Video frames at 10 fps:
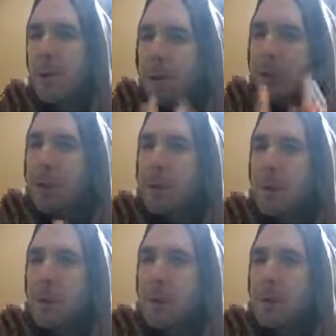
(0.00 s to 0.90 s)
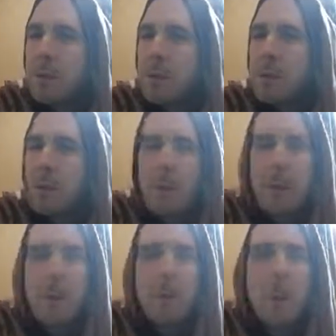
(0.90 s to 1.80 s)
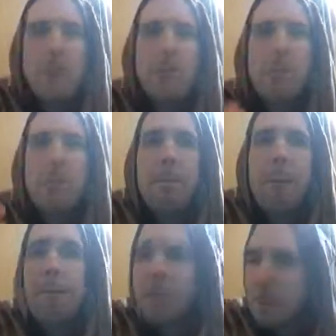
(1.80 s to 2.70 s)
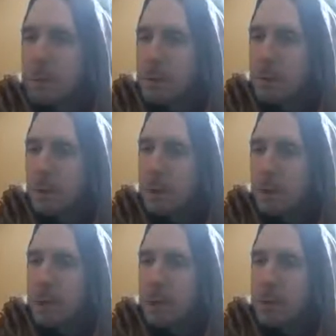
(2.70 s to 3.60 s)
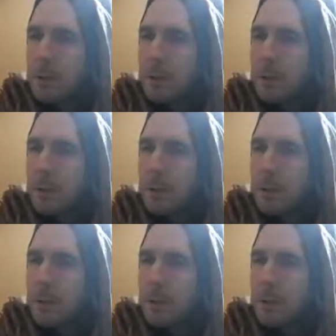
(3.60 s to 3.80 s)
disillusioned. He had lots of ambition, right?